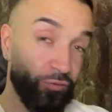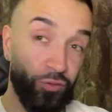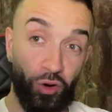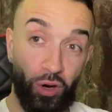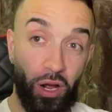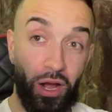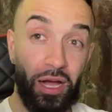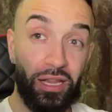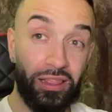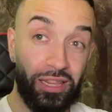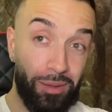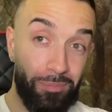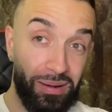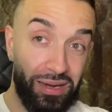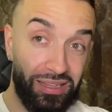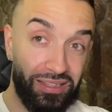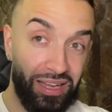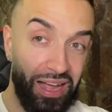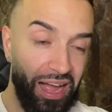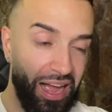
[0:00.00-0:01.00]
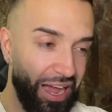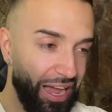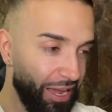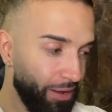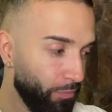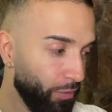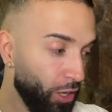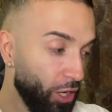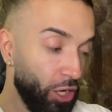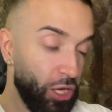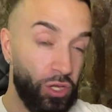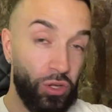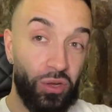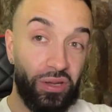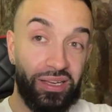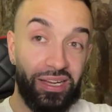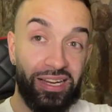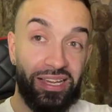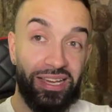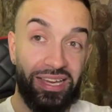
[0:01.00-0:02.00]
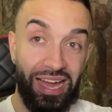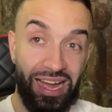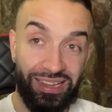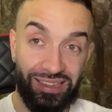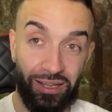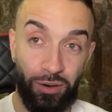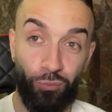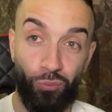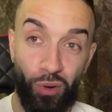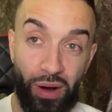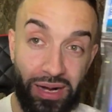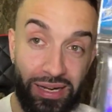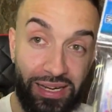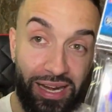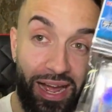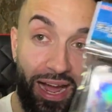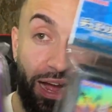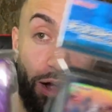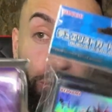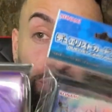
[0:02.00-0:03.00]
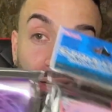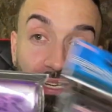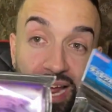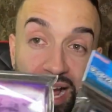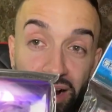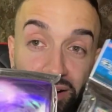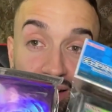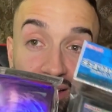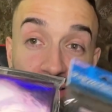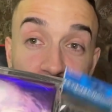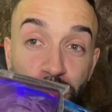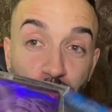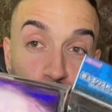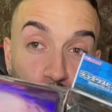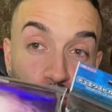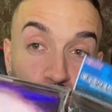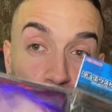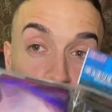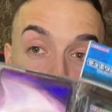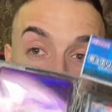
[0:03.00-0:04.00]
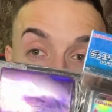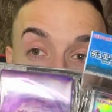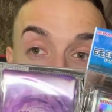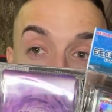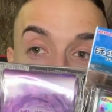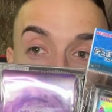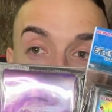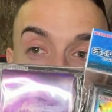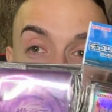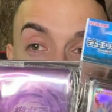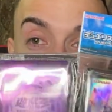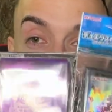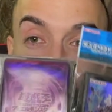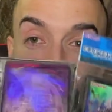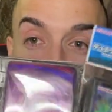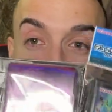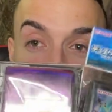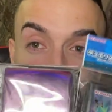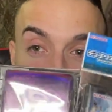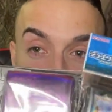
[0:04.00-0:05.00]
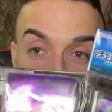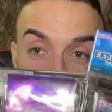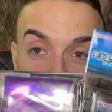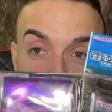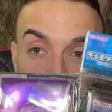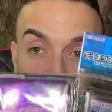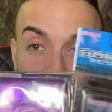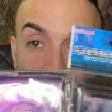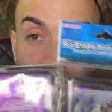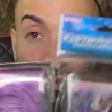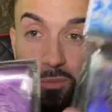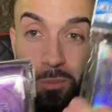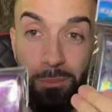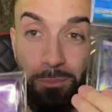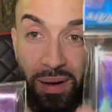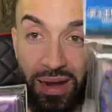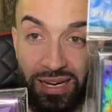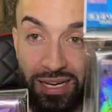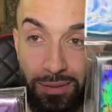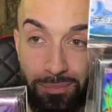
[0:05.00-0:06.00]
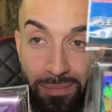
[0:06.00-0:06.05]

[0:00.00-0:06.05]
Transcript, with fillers: for a limited time, you can get them right now down in the description below. Look at these sleeves. Mighty